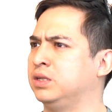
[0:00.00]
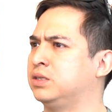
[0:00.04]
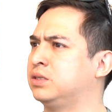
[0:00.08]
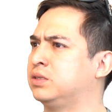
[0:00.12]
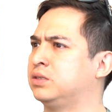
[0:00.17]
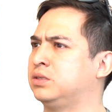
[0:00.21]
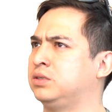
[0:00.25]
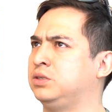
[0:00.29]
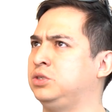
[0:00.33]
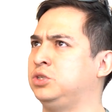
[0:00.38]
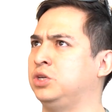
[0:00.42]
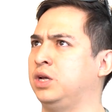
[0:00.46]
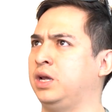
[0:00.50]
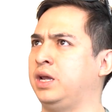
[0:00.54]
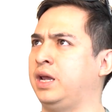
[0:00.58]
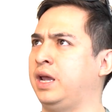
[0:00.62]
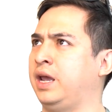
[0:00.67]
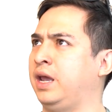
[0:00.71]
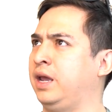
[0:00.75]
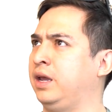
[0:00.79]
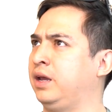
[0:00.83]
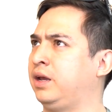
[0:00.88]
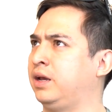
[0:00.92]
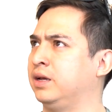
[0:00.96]
It's
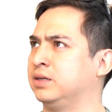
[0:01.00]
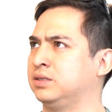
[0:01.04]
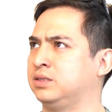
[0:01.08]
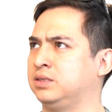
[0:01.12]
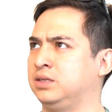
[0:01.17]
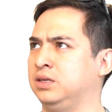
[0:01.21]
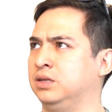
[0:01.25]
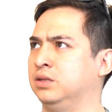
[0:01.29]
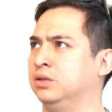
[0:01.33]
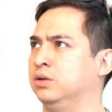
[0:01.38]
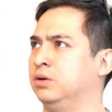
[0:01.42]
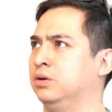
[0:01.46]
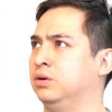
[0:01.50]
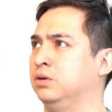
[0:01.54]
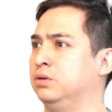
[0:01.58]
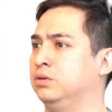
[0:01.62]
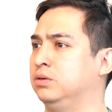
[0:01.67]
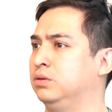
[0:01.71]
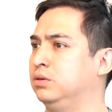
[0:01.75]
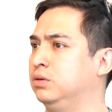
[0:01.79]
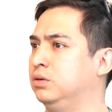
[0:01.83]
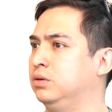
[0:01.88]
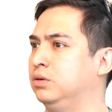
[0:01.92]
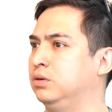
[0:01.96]
JA
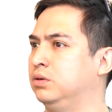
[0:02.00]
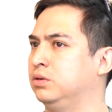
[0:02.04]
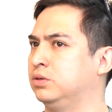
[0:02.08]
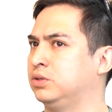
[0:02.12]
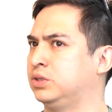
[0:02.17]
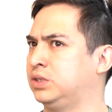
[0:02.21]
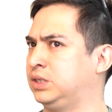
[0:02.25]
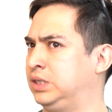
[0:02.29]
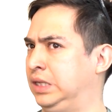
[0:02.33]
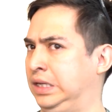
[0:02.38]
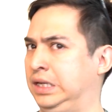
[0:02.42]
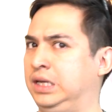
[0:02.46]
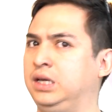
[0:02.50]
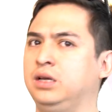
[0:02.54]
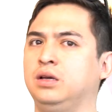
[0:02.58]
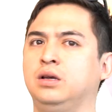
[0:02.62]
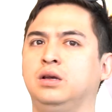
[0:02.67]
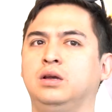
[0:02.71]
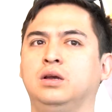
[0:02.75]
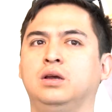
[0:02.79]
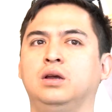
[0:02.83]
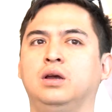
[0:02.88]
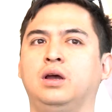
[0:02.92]
Castillo C.